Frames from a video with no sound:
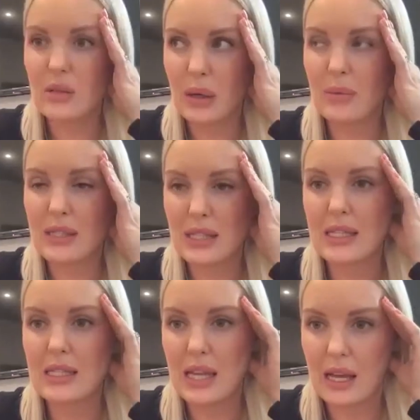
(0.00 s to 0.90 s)
the pigments
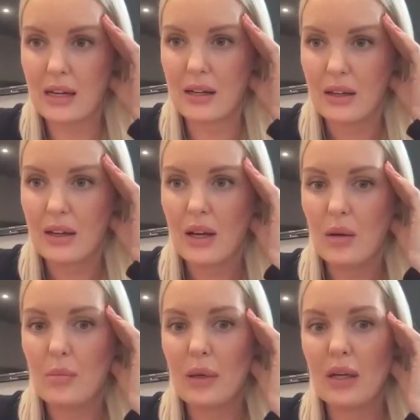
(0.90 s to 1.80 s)
since then,
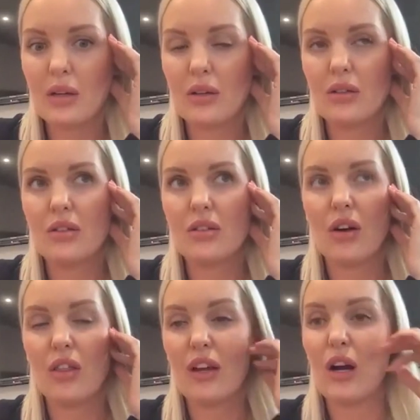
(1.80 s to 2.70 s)
because
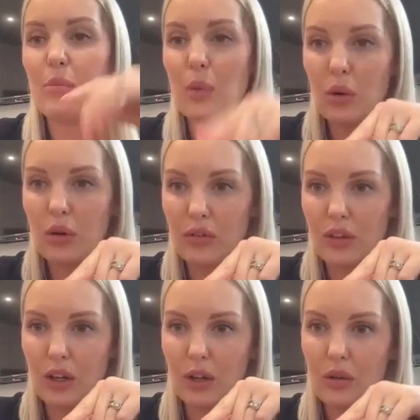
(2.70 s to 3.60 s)
I think I bought a
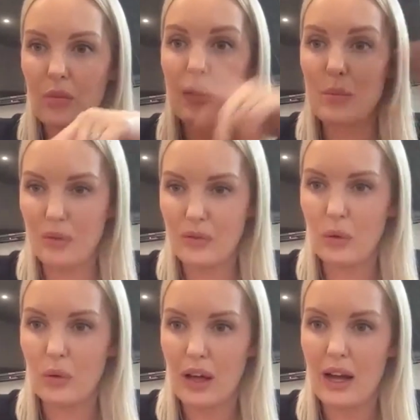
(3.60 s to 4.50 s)
few
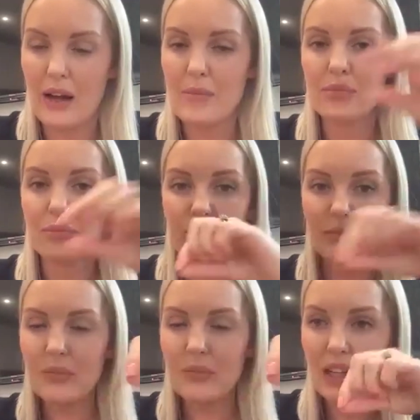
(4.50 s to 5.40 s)
before that,
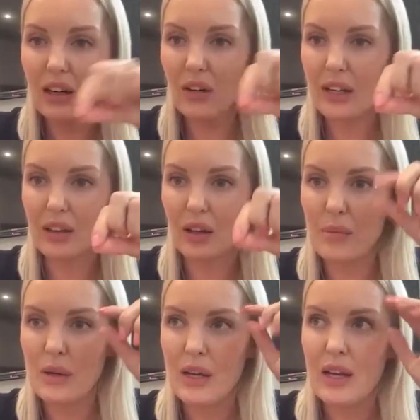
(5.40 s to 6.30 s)
liked
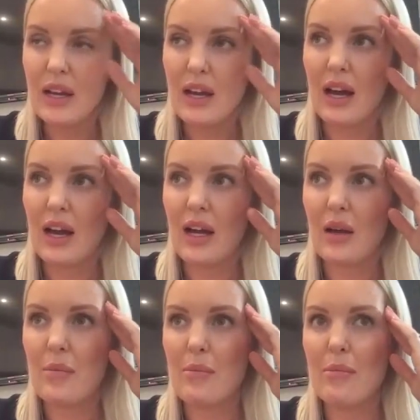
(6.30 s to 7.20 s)
them,
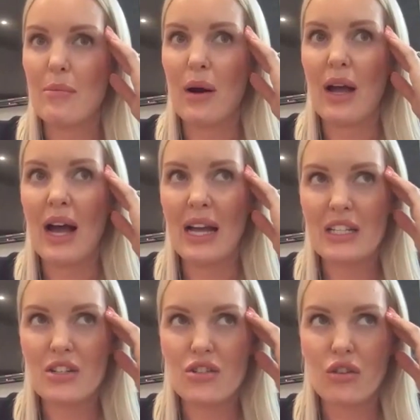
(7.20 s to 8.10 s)
but I
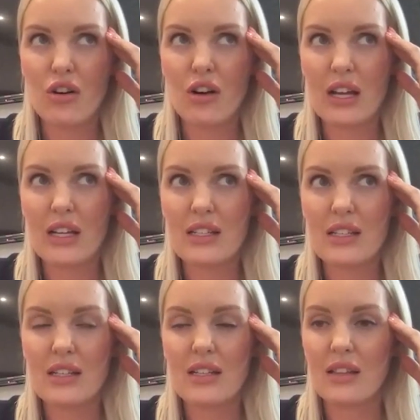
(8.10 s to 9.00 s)
hadn't tried
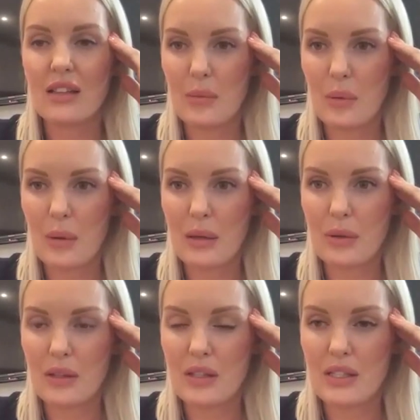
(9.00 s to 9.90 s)
the lip
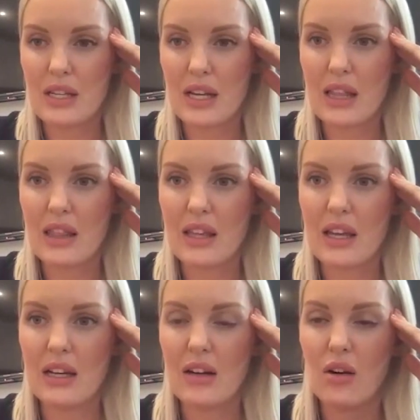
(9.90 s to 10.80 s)
pigments. And
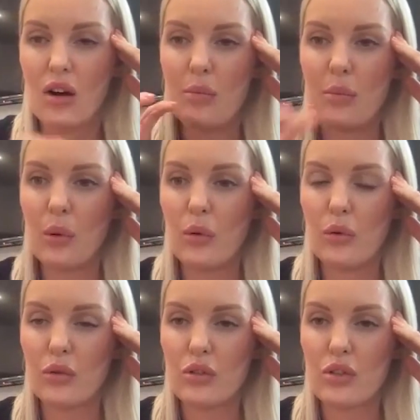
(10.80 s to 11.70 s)
then I bought,